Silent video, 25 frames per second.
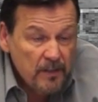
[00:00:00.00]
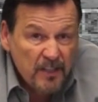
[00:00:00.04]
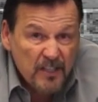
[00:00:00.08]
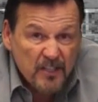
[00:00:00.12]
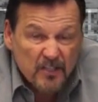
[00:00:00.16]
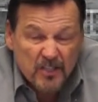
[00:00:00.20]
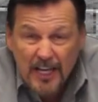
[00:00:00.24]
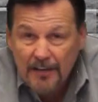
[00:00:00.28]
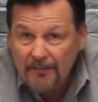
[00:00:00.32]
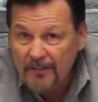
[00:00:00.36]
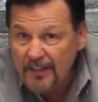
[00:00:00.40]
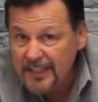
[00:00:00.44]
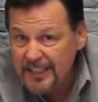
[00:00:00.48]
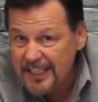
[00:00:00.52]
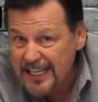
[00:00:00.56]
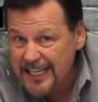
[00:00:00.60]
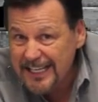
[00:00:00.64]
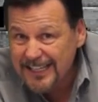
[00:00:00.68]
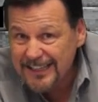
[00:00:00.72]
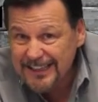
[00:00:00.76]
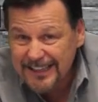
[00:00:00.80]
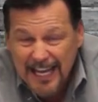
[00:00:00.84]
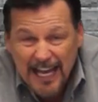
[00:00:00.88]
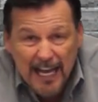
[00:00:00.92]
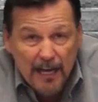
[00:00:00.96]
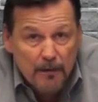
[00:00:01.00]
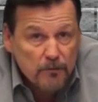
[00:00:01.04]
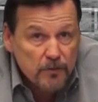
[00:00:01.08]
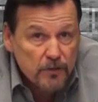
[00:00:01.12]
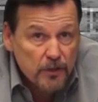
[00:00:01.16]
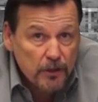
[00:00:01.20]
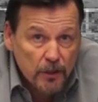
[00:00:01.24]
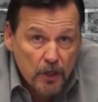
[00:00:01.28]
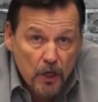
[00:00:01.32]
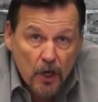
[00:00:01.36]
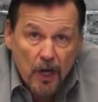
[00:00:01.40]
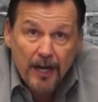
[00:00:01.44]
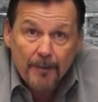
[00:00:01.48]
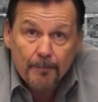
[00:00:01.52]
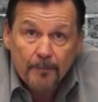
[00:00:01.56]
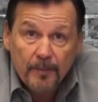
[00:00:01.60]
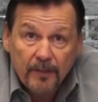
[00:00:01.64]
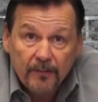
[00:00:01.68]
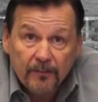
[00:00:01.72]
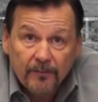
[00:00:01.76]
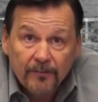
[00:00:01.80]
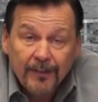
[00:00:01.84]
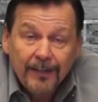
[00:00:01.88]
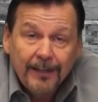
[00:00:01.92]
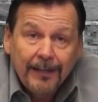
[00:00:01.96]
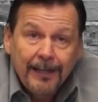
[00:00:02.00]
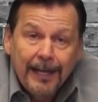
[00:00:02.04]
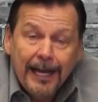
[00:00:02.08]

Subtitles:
17,000 copies.